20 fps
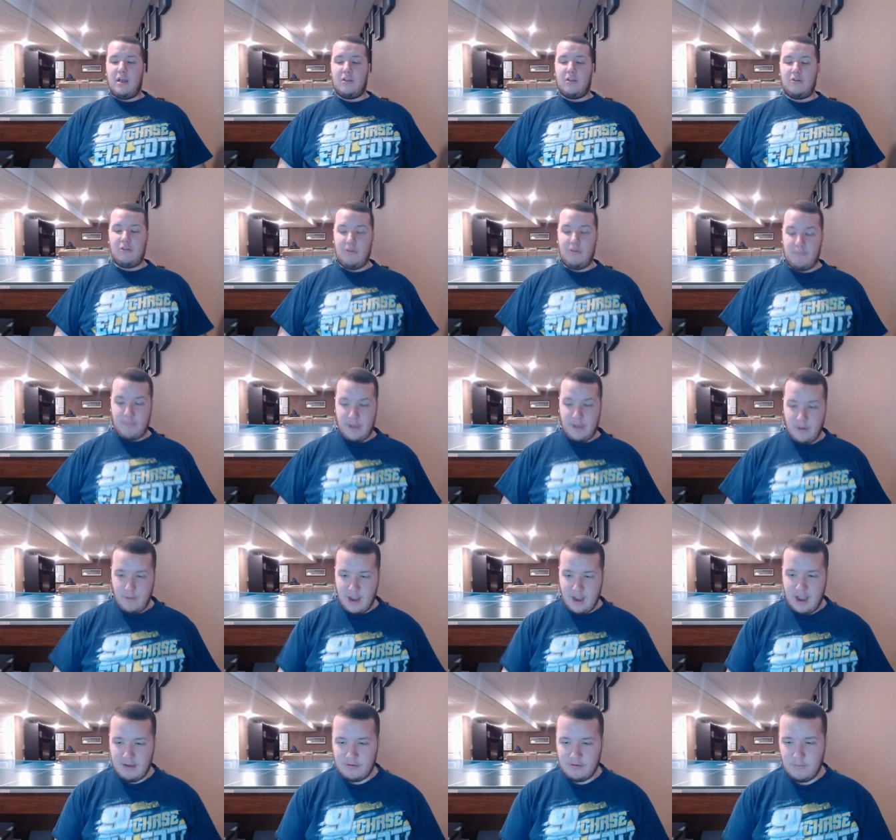really big
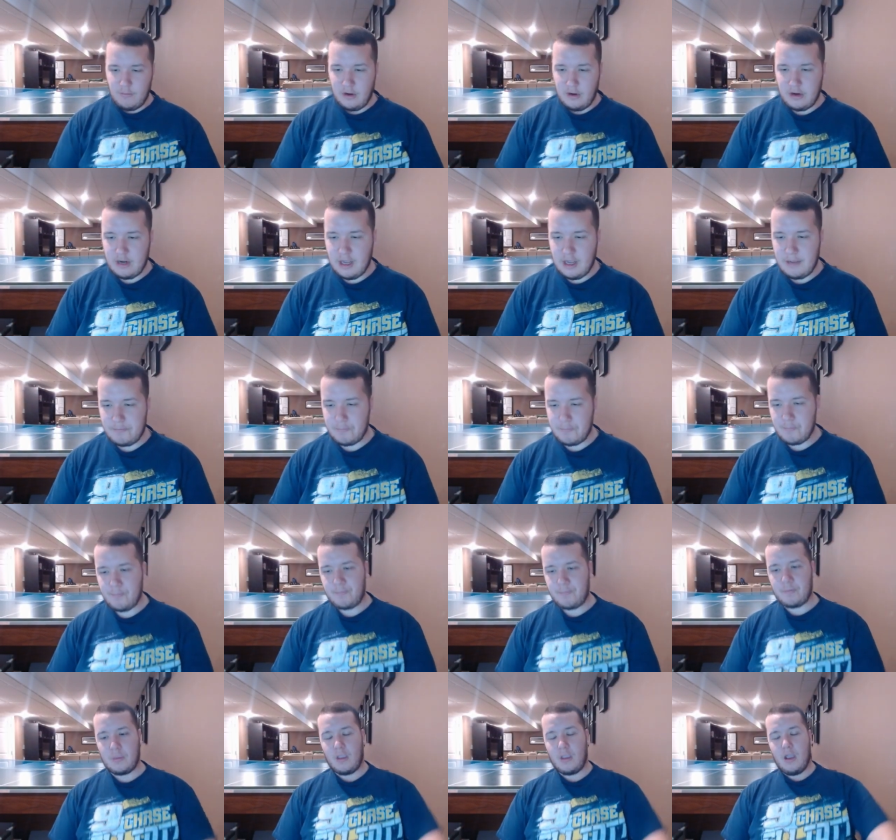waves and whatnot.
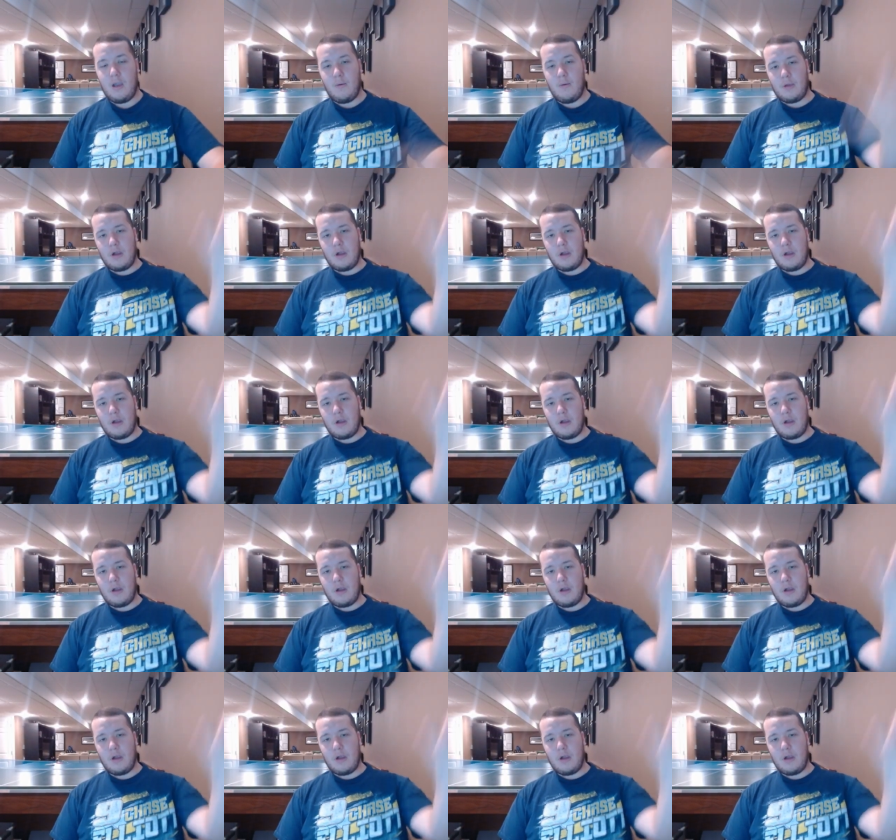We